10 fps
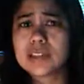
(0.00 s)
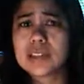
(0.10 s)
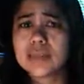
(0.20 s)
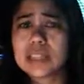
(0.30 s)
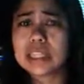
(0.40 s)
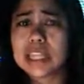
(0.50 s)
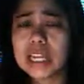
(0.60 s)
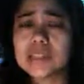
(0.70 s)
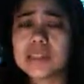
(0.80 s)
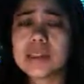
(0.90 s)
to something
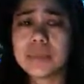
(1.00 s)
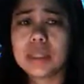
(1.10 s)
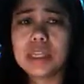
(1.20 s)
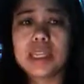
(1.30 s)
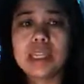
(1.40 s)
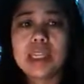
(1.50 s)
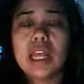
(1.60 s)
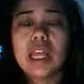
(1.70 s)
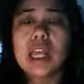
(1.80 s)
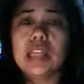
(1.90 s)
nice, something neat.
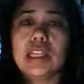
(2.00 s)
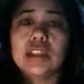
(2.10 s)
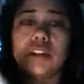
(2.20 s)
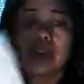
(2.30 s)
Another